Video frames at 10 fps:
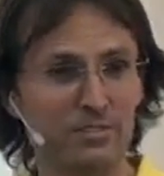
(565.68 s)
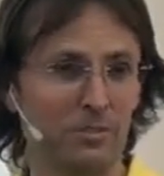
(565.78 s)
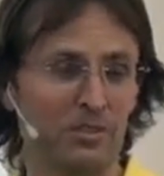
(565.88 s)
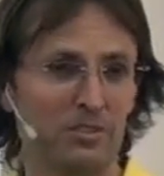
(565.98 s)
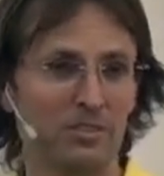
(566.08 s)
So,
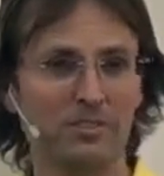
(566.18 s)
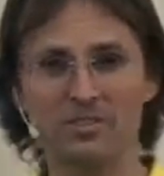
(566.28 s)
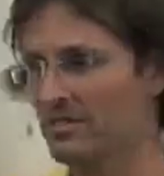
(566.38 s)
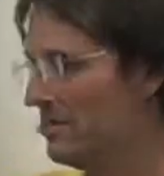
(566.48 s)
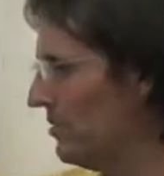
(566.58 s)
you,
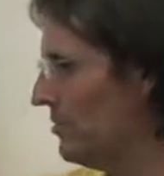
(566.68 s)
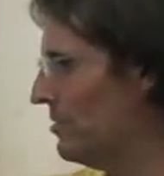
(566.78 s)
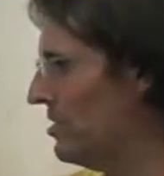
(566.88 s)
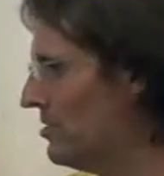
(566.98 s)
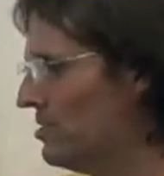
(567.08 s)
this is the thing with
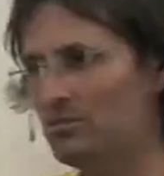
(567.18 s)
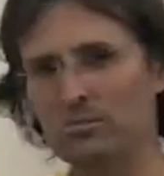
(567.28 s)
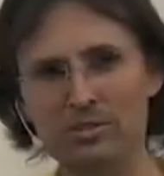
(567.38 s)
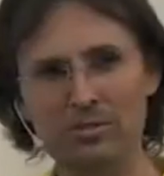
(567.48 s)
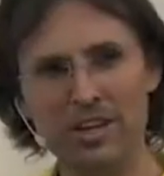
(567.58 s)
addictions
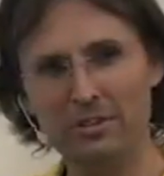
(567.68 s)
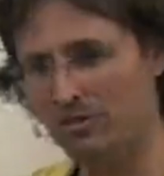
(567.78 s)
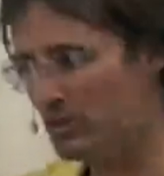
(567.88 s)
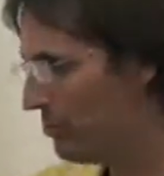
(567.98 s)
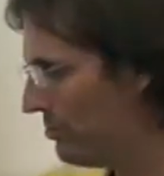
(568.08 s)
we're trying
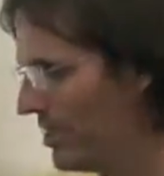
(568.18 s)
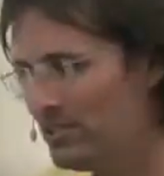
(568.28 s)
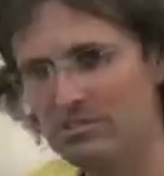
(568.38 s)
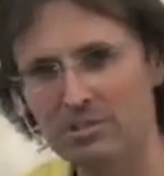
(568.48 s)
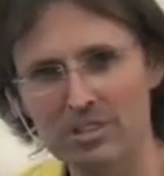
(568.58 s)
to
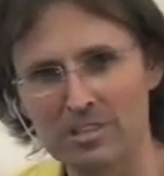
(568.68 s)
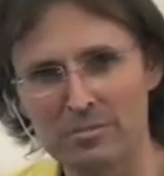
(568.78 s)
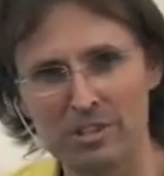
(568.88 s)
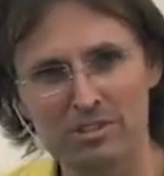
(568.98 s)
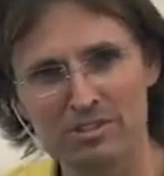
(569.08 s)
suppress certain
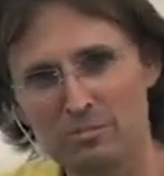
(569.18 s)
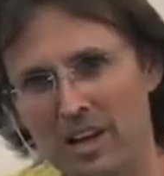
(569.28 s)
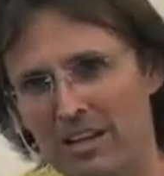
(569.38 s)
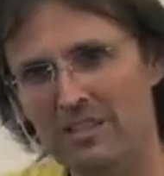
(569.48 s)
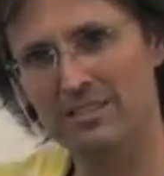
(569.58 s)
emotions
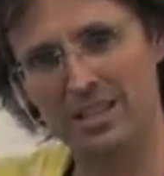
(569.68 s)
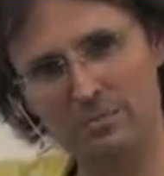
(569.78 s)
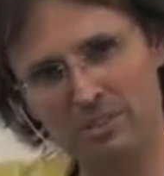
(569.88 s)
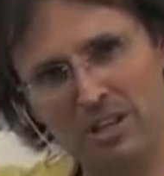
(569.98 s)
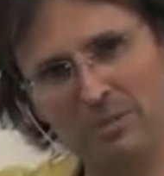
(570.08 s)
while at the
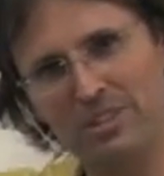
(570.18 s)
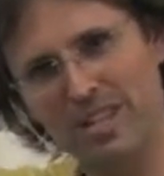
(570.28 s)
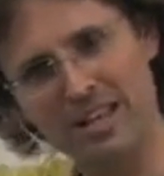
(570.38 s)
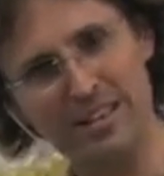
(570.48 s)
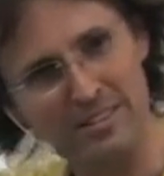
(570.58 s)
same time
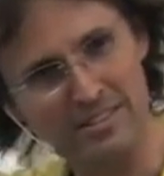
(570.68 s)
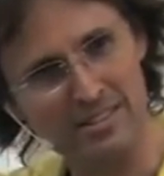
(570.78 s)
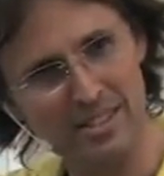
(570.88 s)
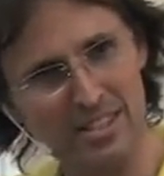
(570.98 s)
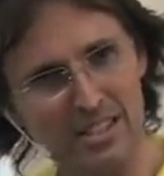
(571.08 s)
get others.
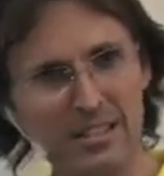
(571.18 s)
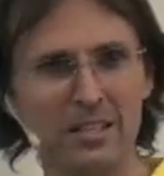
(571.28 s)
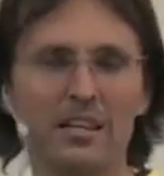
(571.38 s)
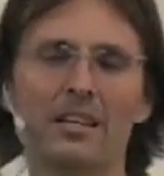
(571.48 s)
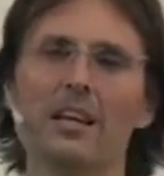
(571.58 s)

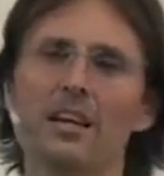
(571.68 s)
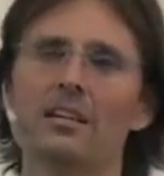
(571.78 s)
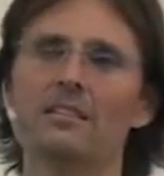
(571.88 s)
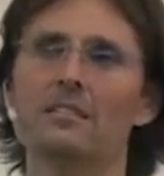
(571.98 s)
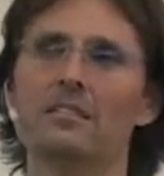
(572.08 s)

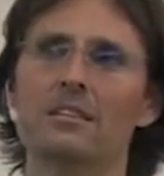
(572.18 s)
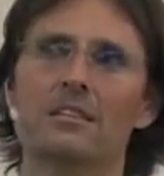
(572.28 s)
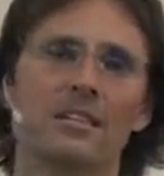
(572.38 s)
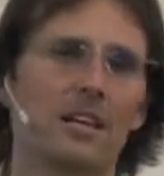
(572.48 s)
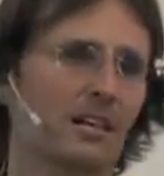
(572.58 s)
And,
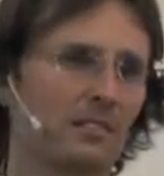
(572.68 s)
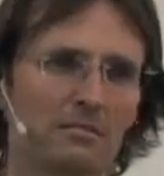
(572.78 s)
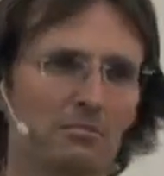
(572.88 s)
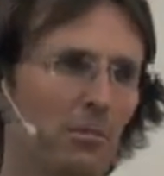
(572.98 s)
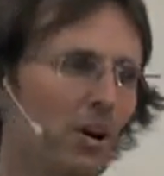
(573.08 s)
uh, and
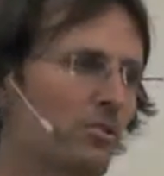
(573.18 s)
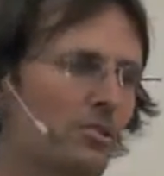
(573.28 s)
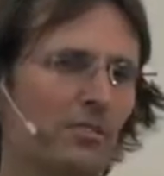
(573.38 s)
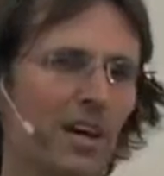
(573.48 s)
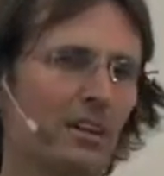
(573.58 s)

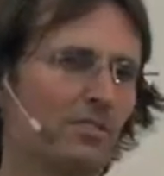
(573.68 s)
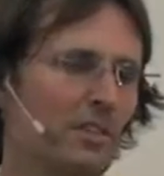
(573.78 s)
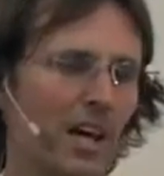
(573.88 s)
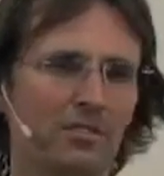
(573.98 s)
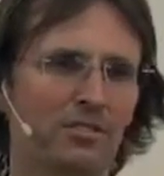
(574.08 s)
most of our
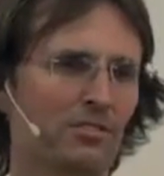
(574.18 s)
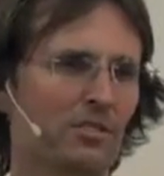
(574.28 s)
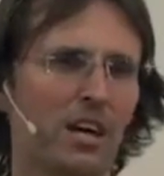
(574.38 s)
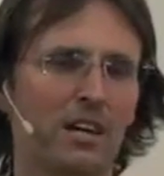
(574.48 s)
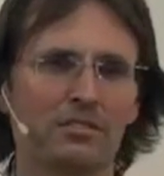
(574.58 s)
actions
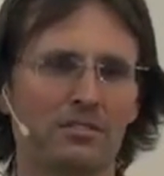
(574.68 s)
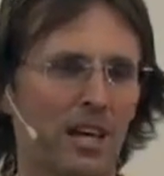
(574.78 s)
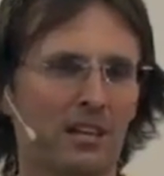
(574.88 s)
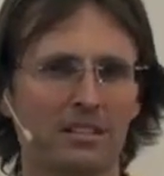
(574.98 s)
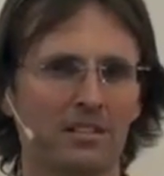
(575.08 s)
are
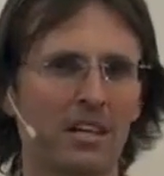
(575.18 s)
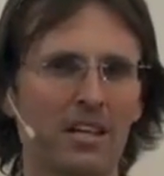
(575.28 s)
taken.